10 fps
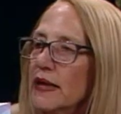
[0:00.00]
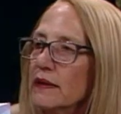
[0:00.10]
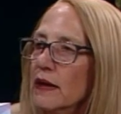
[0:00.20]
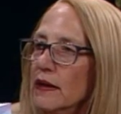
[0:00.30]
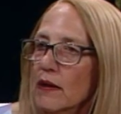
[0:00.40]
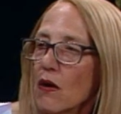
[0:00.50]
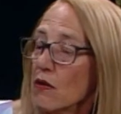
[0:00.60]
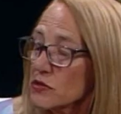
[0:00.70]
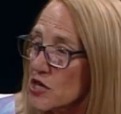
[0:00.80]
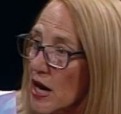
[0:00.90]
that
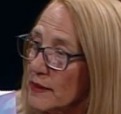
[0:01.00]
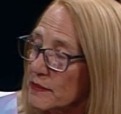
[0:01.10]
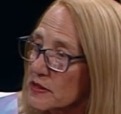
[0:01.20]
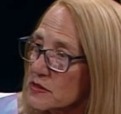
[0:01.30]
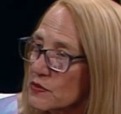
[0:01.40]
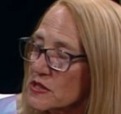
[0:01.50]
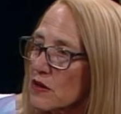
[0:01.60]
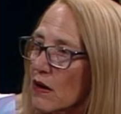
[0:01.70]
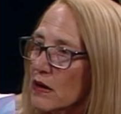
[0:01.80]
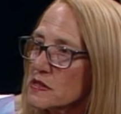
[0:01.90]
Alzheimer's was
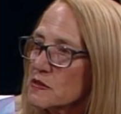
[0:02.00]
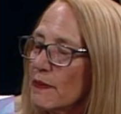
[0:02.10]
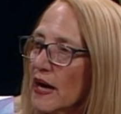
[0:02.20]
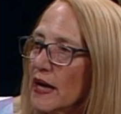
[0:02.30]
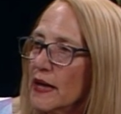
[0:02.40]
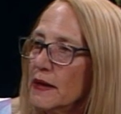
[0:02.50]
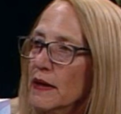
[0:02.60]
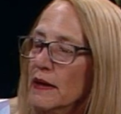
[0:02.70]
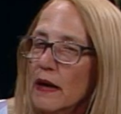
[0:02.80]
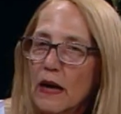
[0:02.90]
caused by
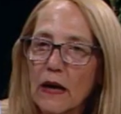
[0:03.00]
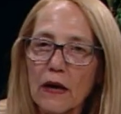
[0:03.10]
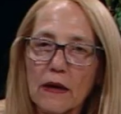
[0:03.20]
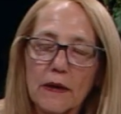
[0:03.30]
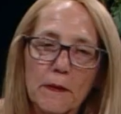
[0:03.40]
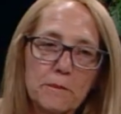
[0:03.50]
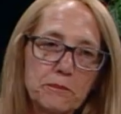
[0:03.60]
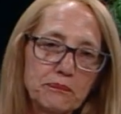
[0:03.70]
a